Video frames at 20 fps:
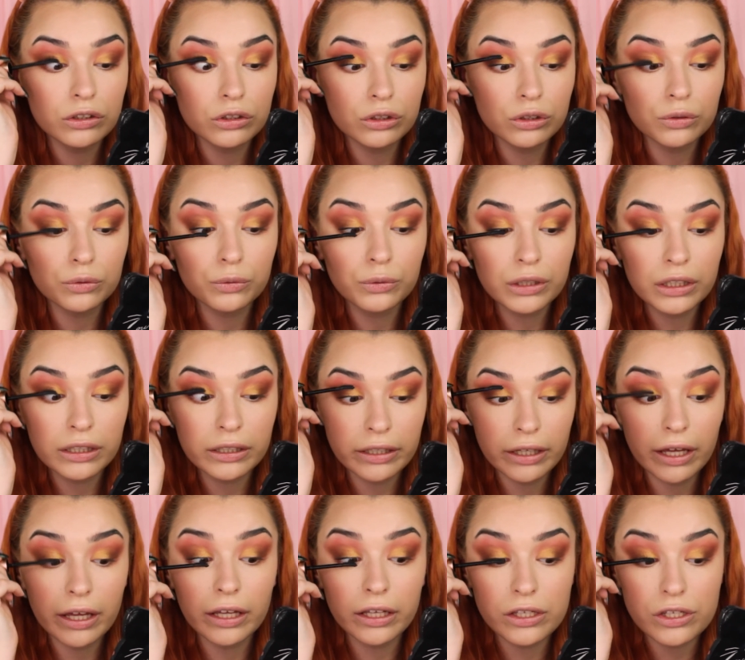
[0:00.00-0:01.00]
doing
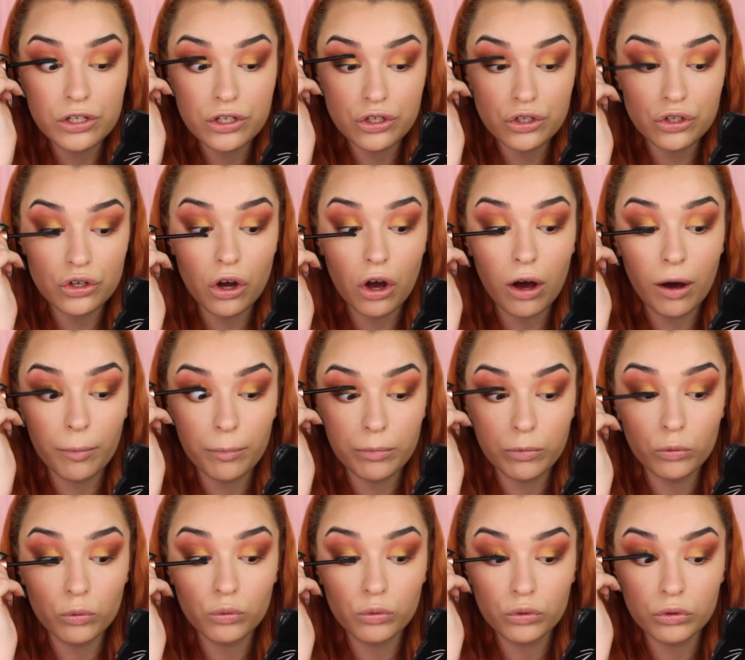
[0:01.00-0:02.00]
its job
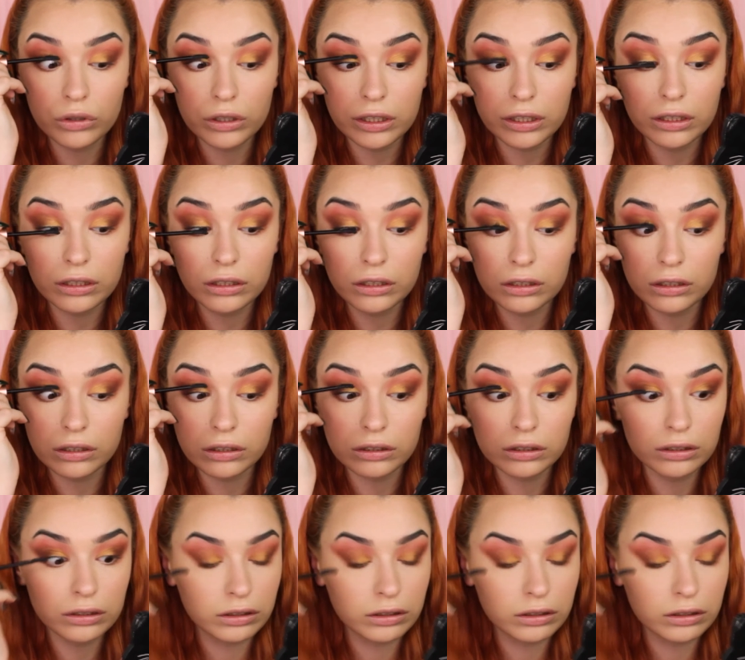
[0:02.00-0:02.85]
really good.